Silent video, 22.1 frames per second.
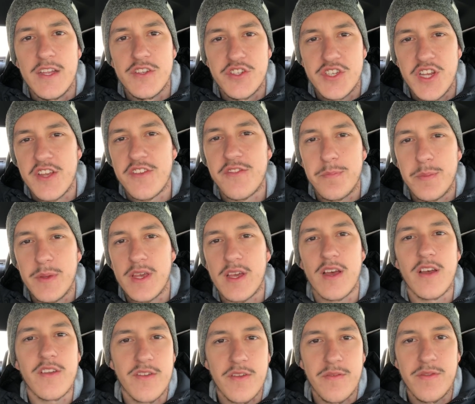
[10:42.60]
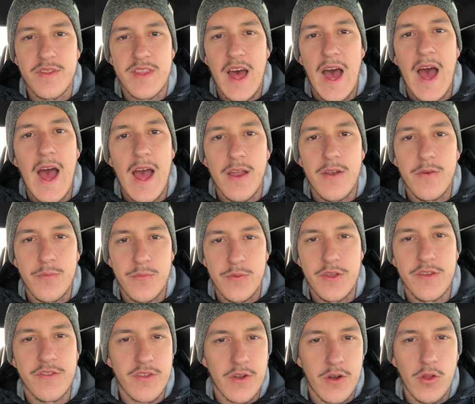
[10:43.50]
just because of that
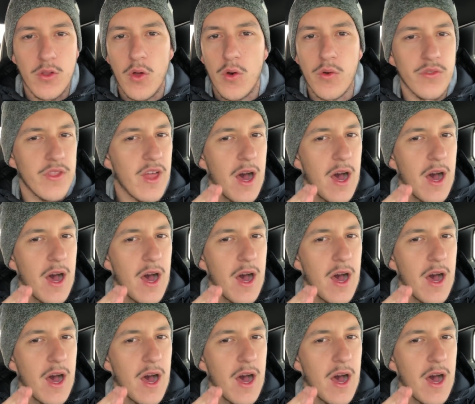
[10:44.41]
reason alone.